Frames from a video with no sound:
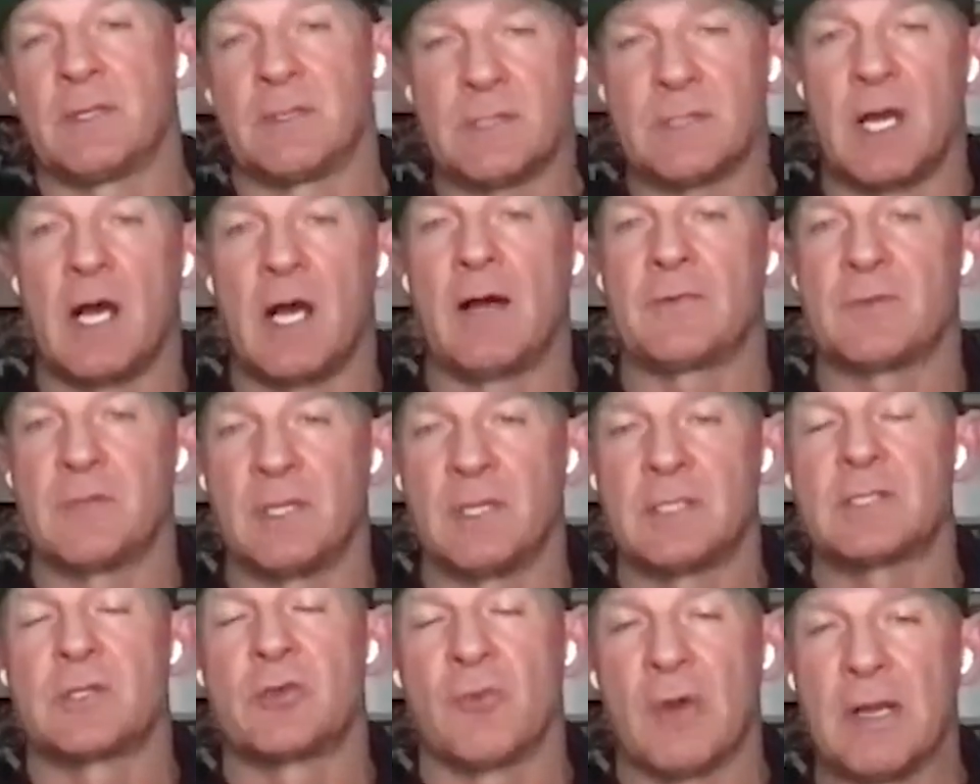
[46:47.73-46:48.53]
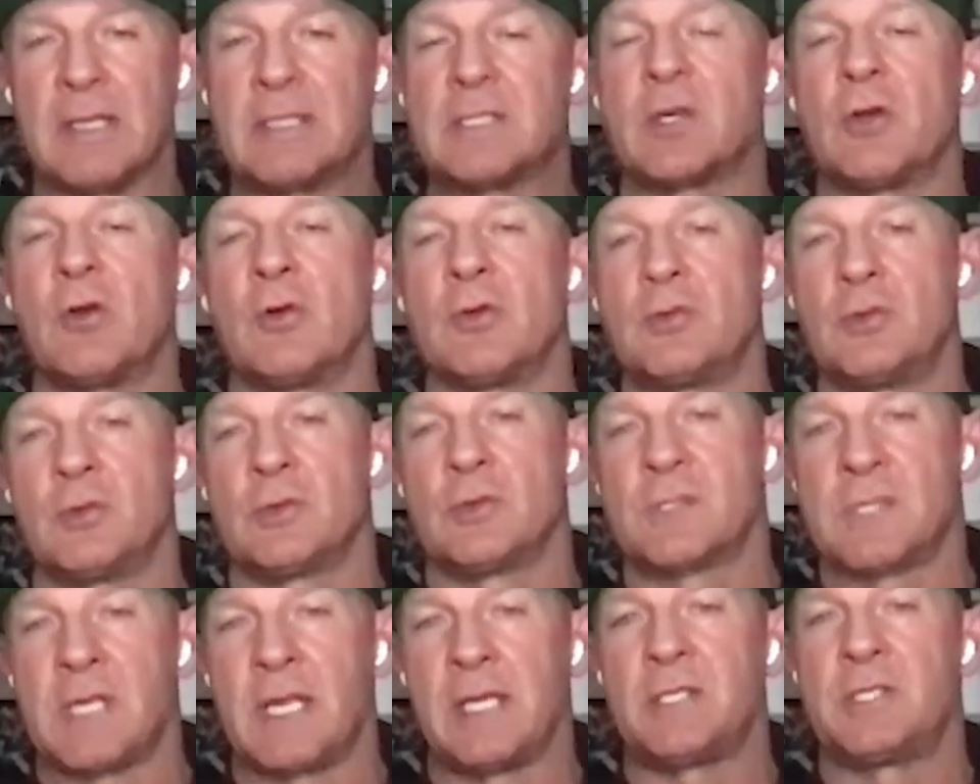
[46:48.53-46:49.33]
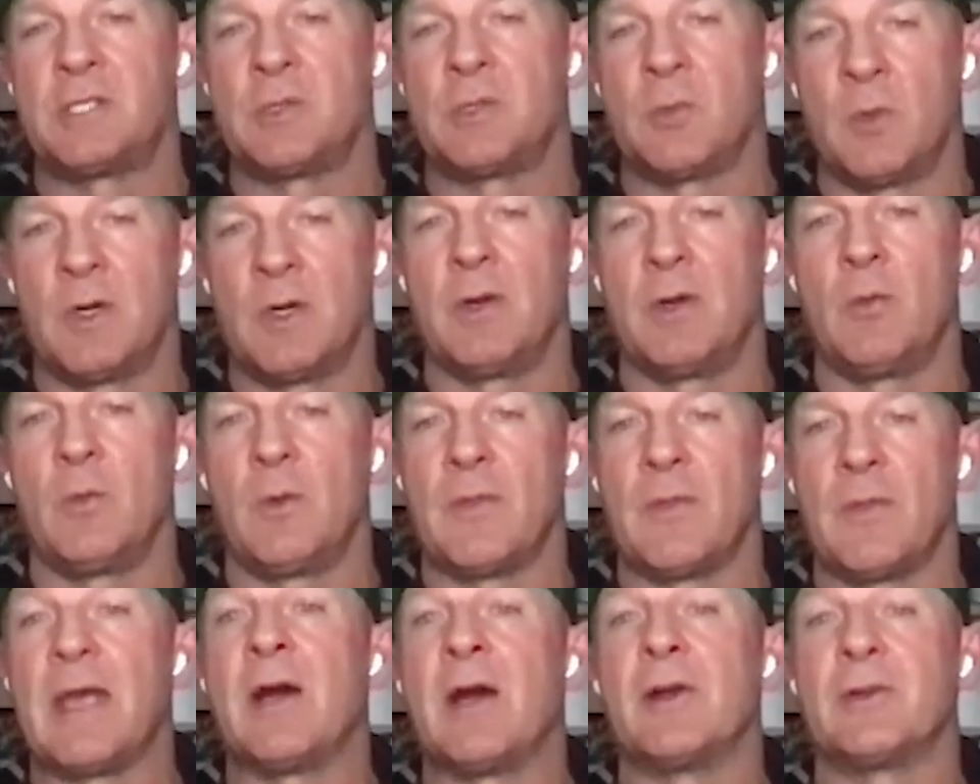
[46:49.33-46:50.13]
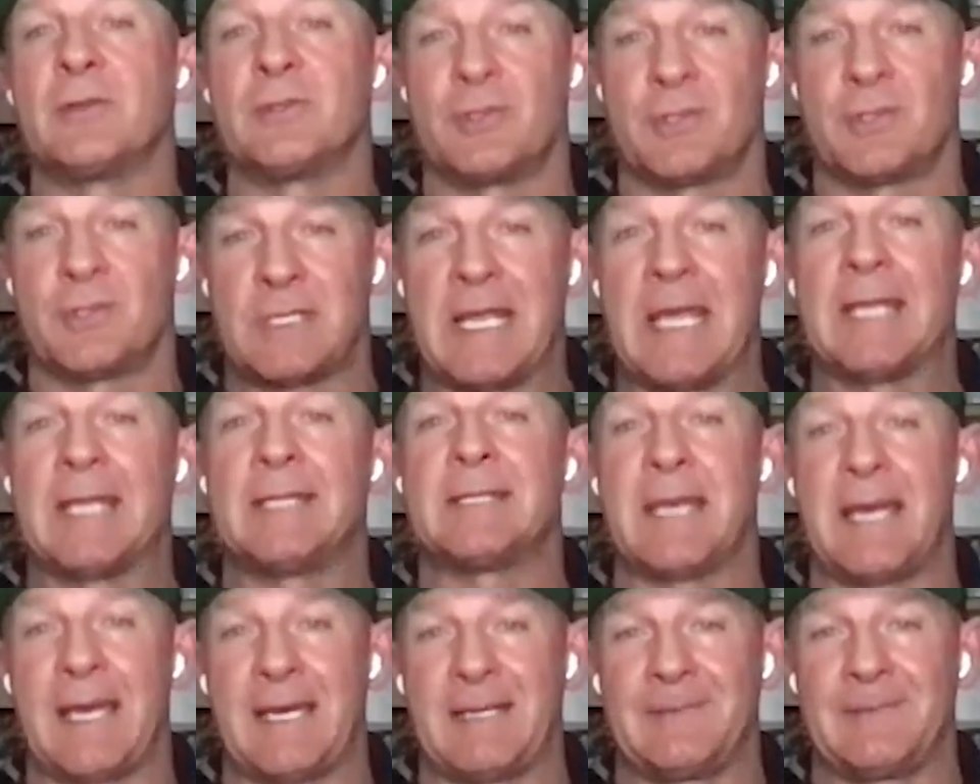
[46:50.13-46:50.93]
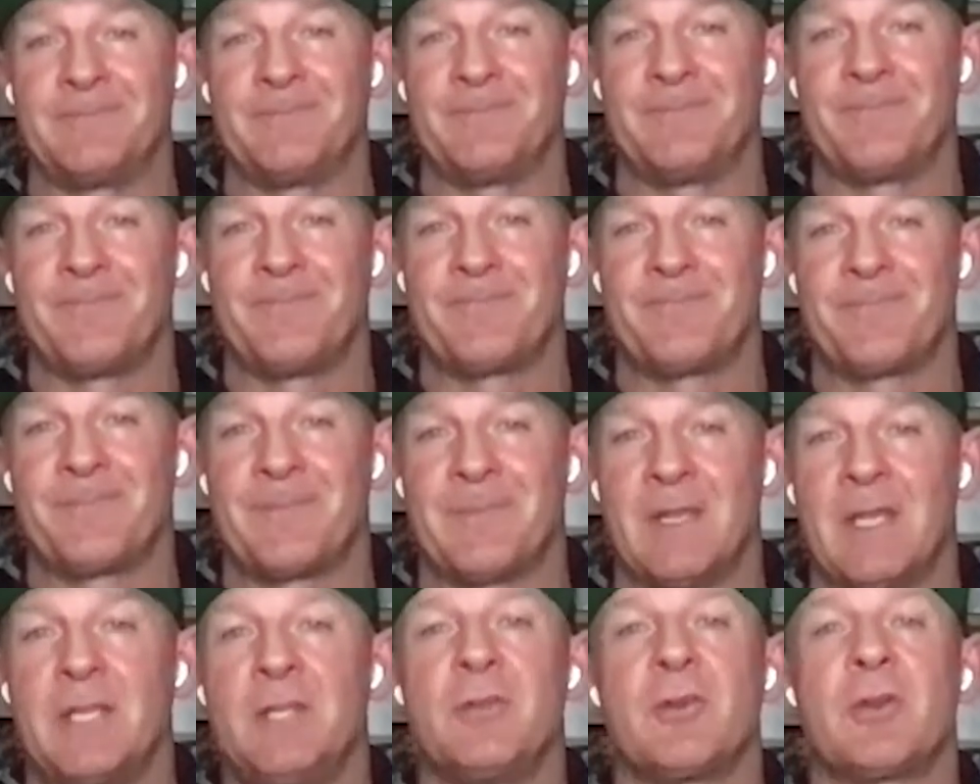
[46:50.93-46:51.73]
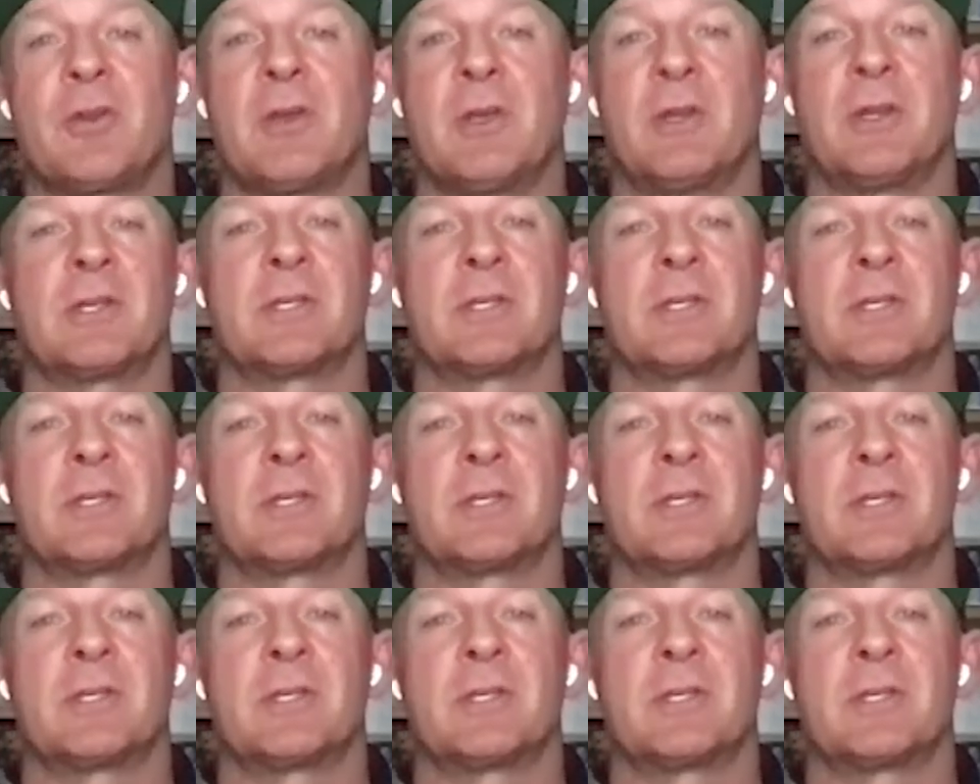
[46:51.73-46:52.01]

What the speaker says: it's great to go to a sanctuary where they understand that. And you